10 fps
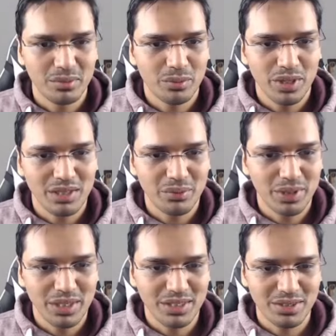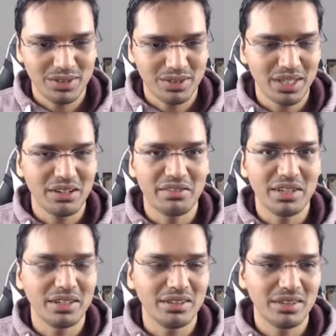White doesn't have
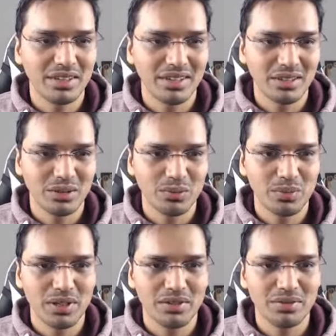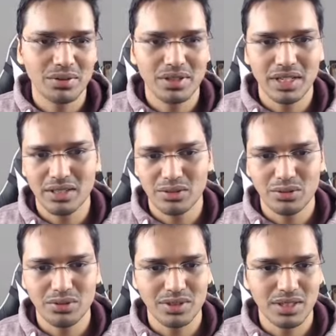anything to play for, as
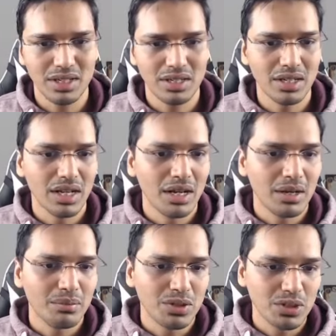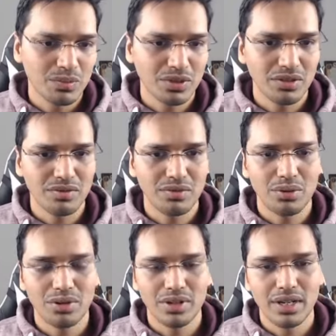rook c8, bishop
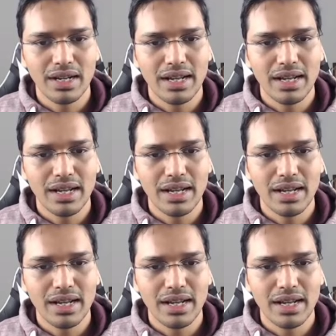c4.